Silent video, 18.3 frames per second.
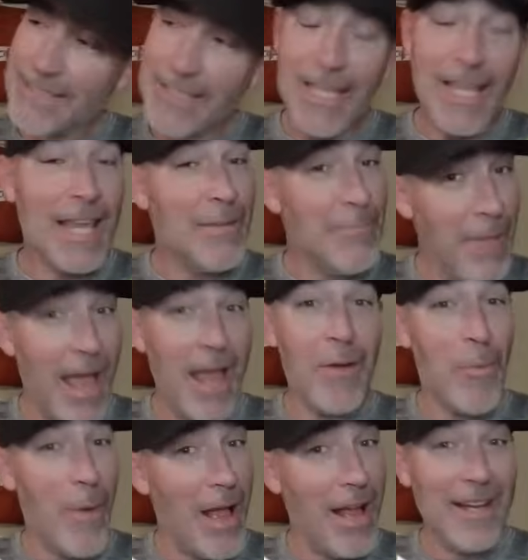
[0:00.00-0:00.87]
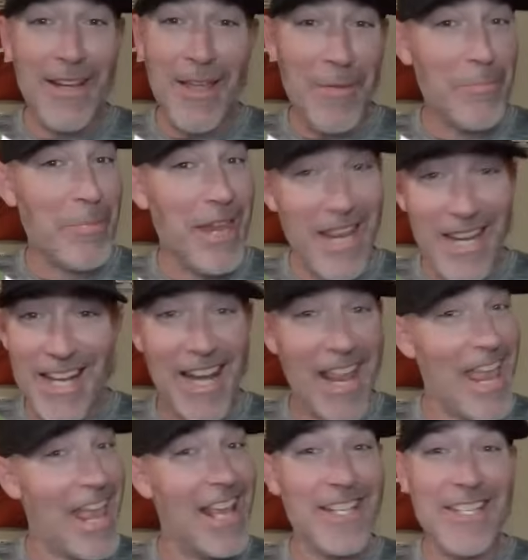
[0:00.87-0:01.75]
he might wind up being an
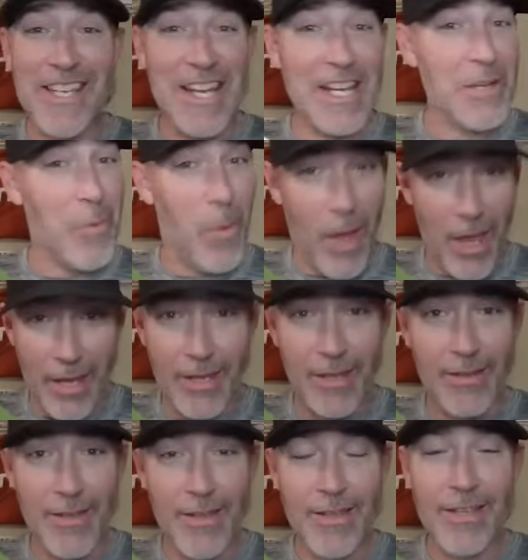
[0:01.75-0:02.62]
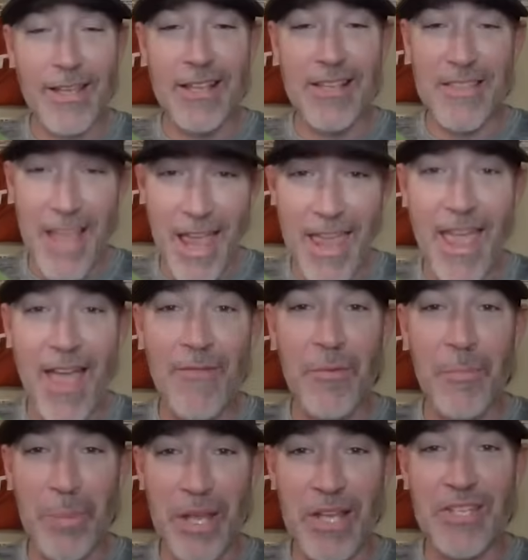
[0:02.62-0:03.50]
edge anyway, because they have
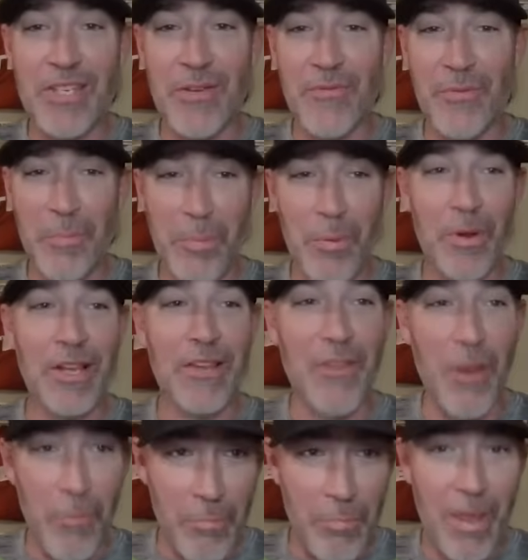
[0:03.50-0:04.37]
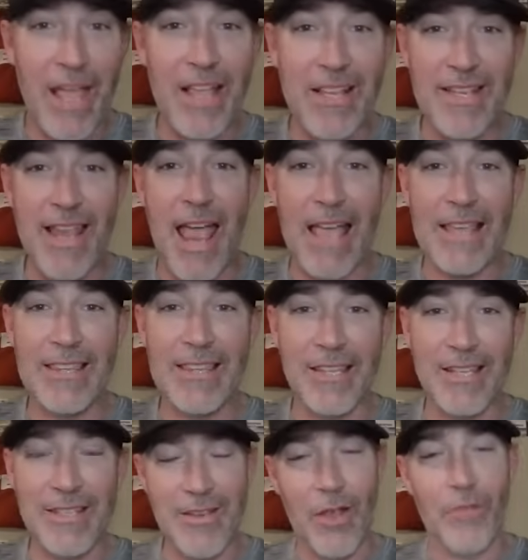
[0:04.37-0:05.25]
a penchant for putting their best
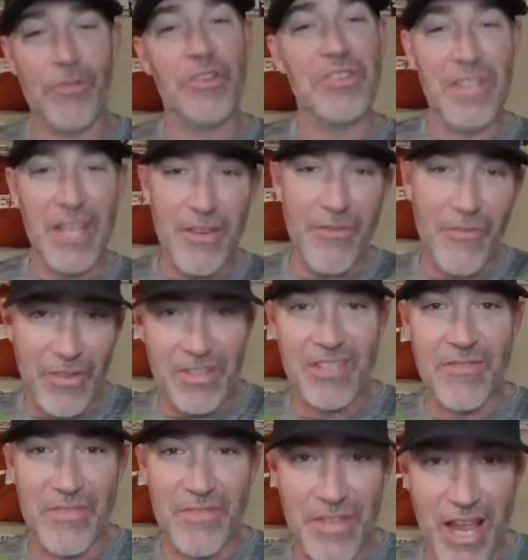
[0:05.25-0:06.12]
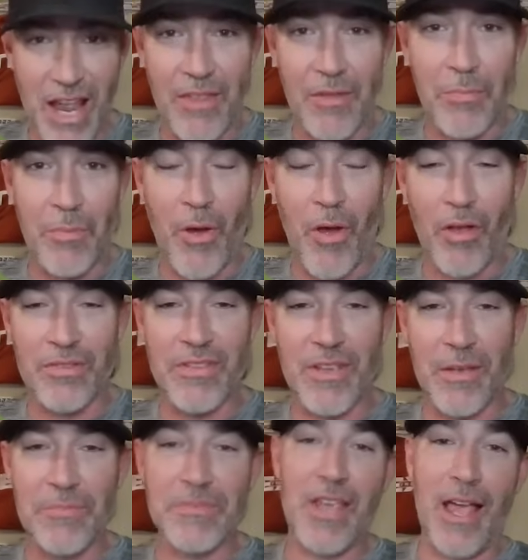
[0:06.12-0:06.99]
athletes on the defensive side of the ball
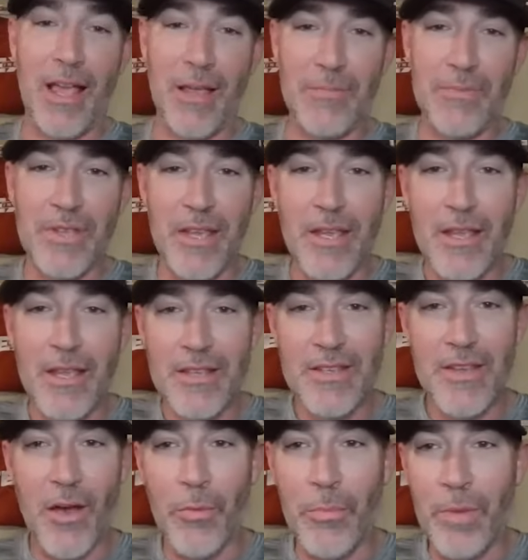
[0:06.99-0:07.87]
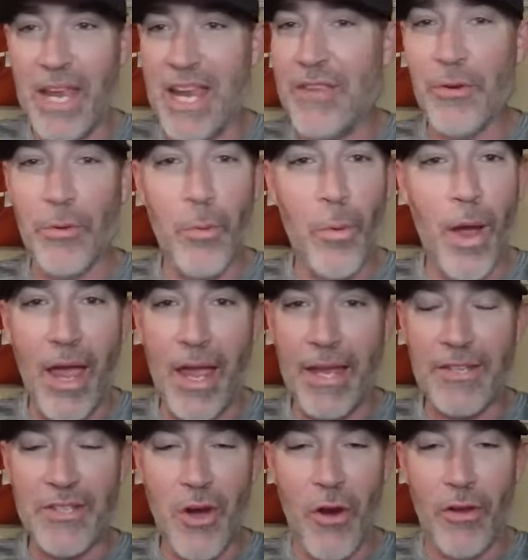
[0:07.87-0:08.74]
sometimes. So either way,
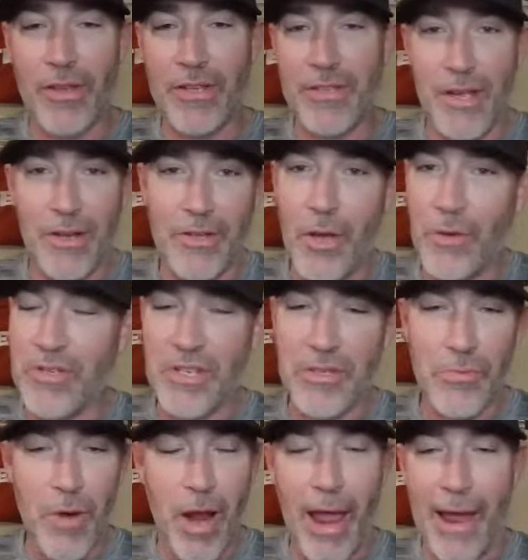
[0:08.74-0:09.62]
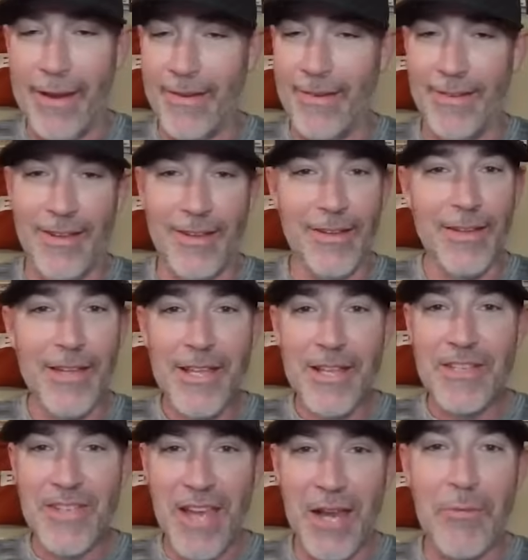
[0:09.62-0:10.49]
Coach is right.
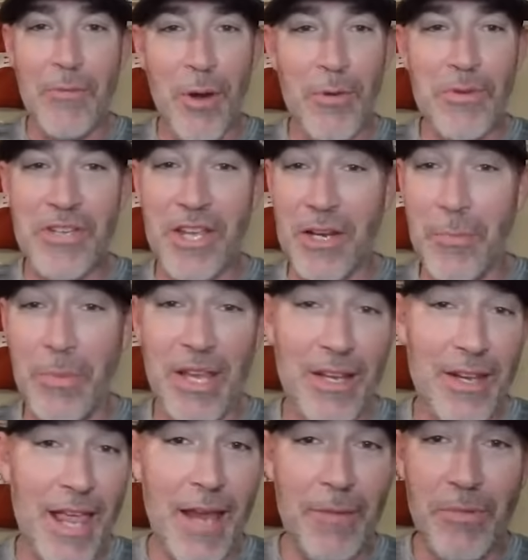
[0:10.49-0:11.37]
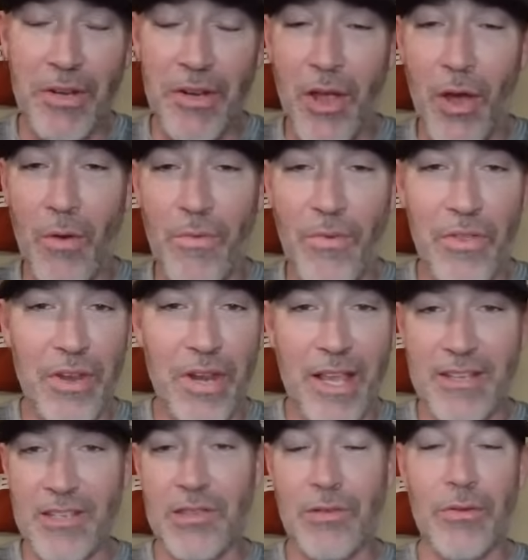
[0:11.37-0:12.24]
Zane Row is going to be a name to know for the
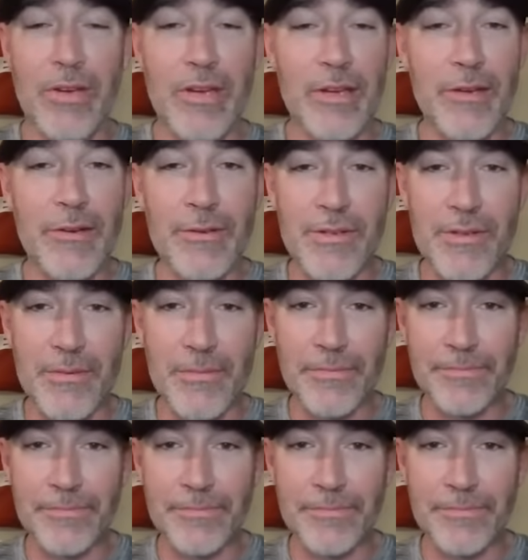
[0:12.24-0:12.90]
next 3 years.